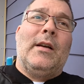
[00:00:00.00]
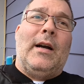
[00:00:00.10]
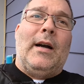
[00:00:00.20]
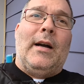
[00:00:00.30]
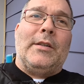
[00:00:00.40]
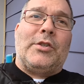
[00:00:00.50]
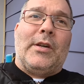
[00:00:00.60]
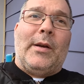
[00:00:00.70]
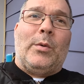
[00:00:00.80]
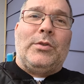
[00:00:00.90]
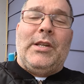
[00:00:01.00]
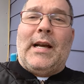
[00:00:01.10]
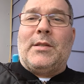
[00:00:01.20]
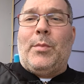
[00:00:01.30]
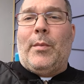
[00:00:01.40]
Uh, should I hold
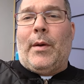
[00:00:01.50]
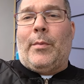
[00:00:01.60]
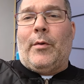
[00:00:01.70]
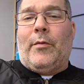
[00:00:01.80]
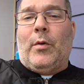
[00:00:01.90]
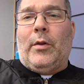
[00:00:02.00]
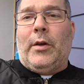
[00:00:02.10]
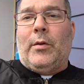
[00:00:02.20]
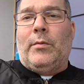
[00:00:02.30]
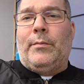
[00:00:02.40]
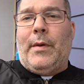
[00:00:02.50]
Jasmy in my portfolio?